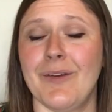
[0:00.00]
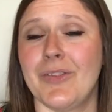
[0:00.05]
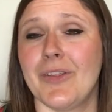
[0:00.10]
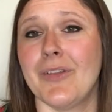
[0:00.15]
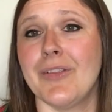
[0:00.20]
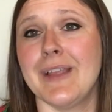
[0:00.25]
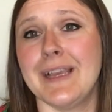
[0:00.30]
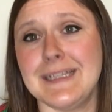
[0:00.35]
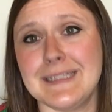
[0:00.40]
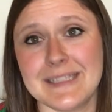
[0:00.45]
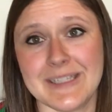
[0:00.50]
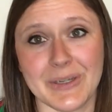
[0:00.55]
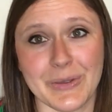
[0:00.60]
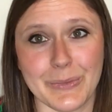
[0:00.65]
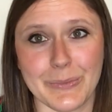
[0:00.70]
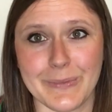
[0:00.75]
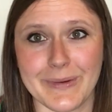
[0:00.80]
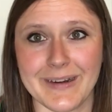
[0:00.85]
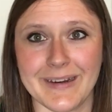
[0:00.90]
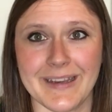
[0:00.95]
the lights
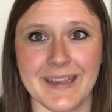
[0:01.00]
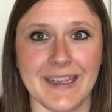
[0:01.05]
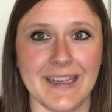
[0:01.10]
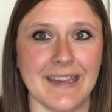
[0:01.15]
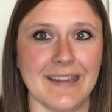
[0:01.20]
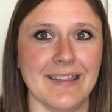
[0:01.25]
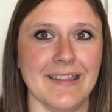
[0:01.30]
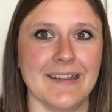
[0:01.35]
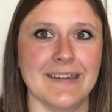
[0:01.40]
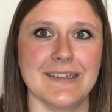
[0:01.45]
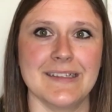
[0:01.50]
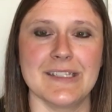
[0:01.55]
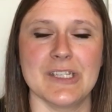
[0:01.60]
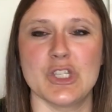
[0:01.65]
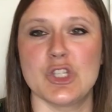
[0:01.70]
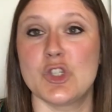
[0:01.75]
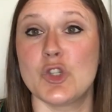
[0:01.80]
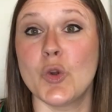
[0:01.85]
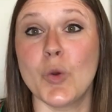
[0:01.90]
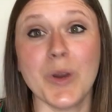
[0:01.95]
aren't working, there's a
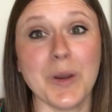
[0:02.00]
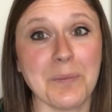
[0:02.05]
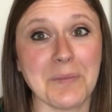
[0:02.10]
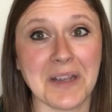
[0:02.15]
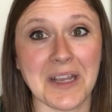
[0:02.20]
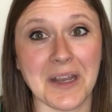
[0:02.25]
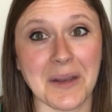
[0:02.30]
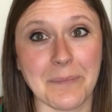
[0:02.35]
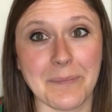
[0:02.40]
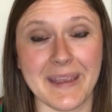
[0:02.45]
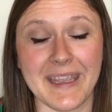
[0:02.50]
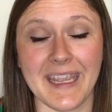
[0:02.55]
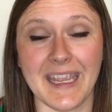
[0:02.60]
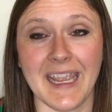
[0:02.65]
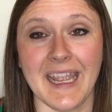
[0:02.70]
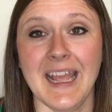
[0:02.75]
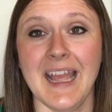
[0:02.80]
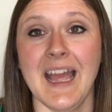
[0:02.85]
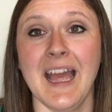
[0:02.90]
storm coming,